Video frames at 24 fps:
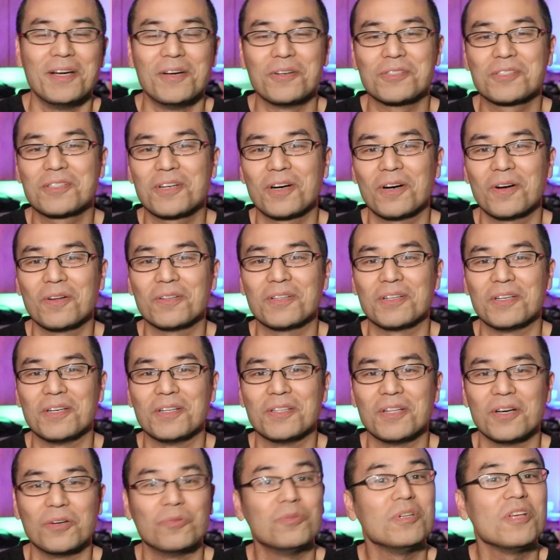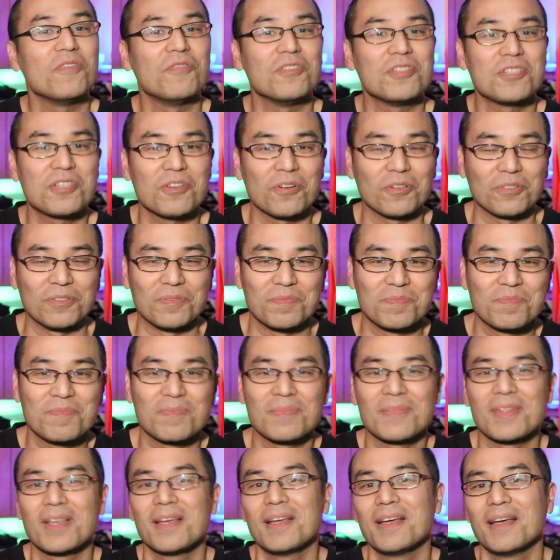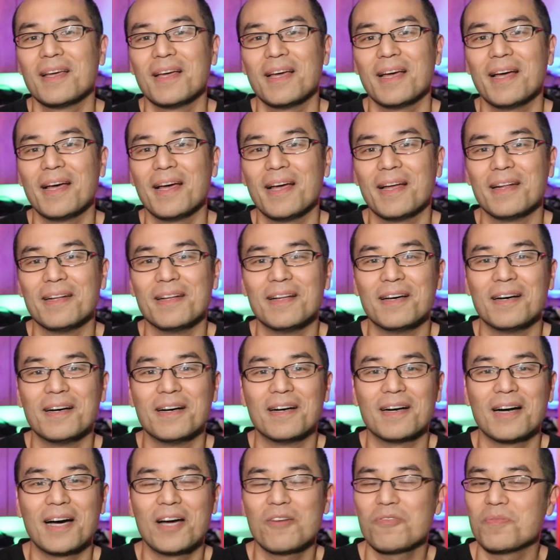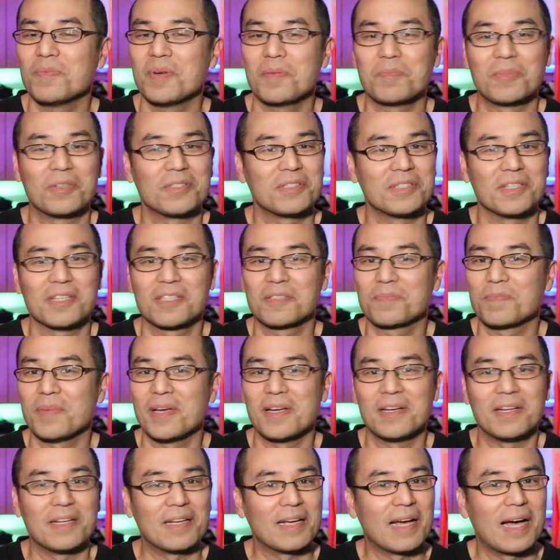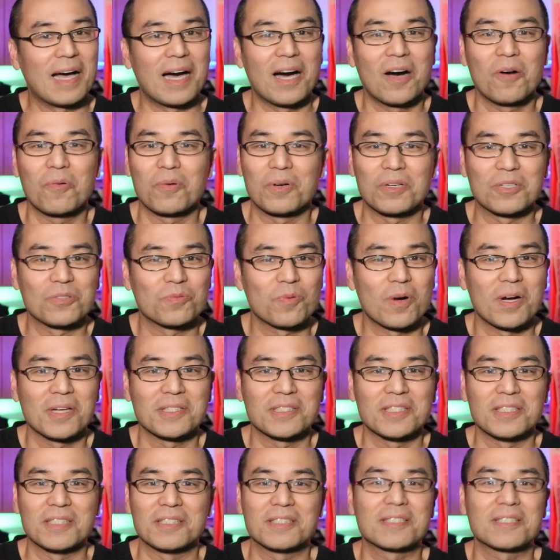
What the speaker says: It was called the Univision. And I remember just spending hours watching